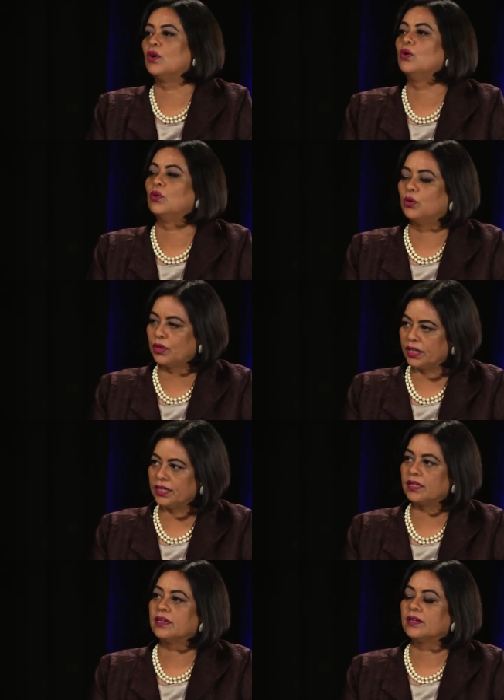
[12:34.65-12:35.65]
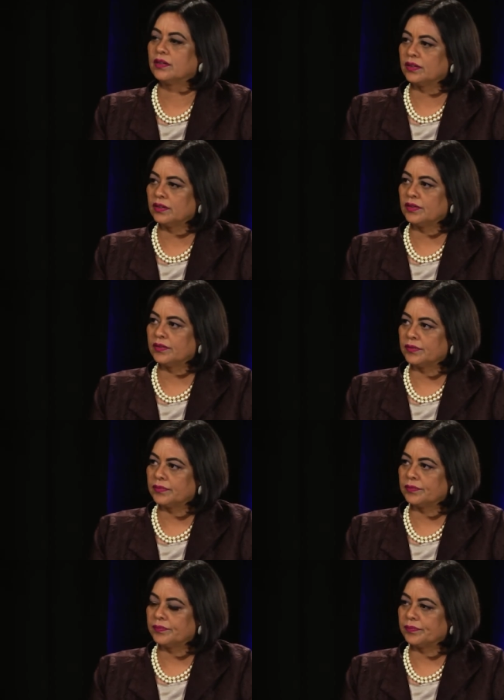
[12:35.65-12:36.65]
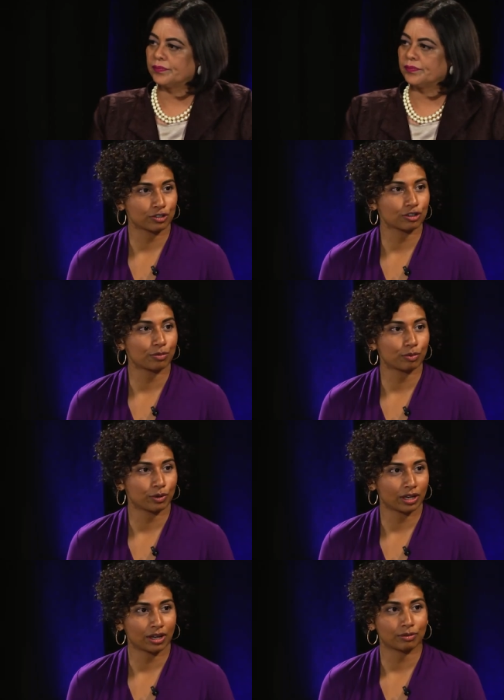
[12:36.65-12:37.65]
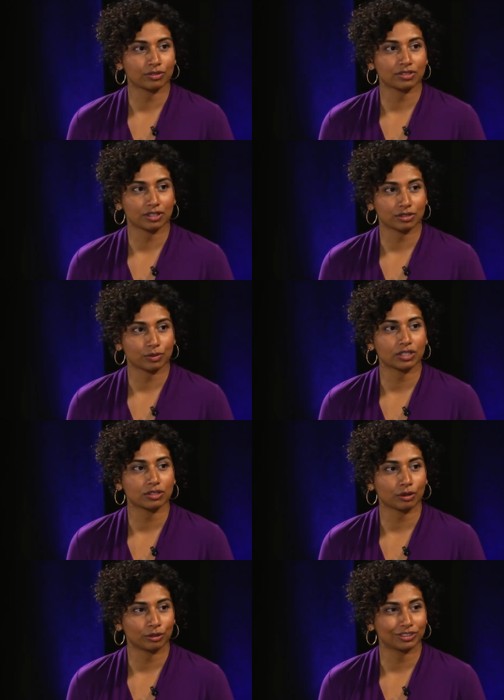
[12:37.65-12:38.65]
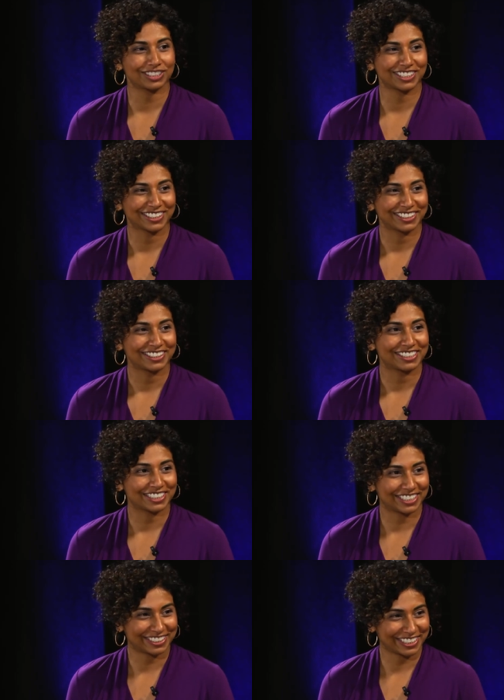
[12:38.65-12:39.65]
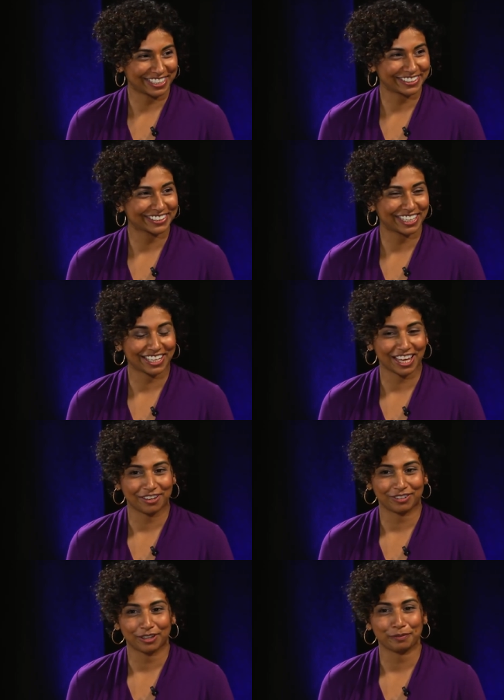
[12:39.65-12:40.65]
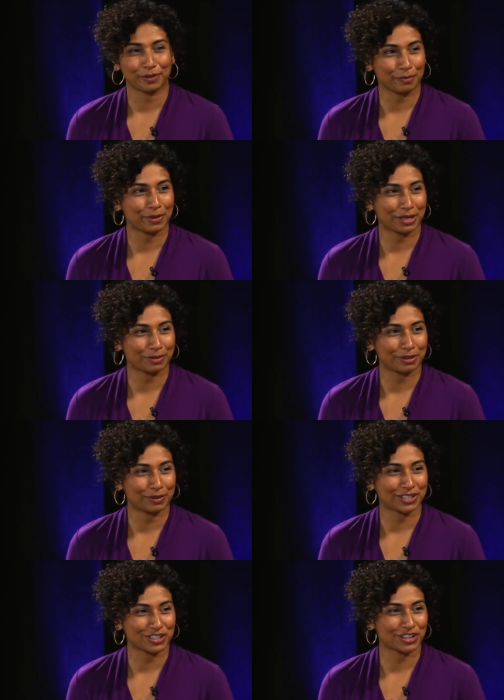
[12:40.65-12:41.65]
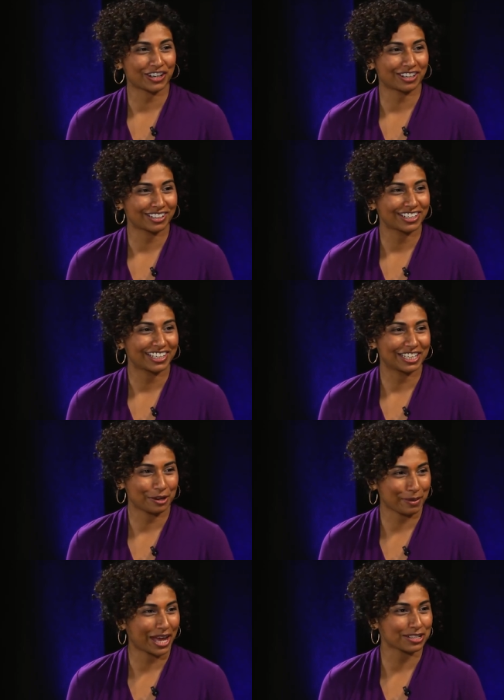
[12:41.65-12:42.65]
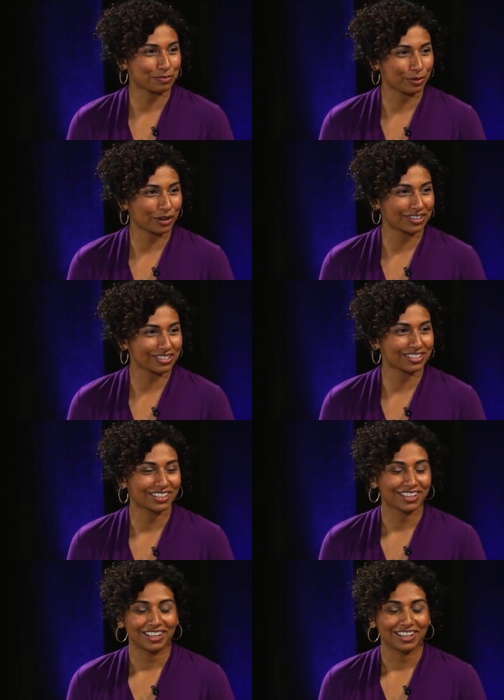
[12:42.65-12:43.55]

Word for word: No, okay. I took my first trip when I was 6 weeks old to India. I have a baby picture in a passport.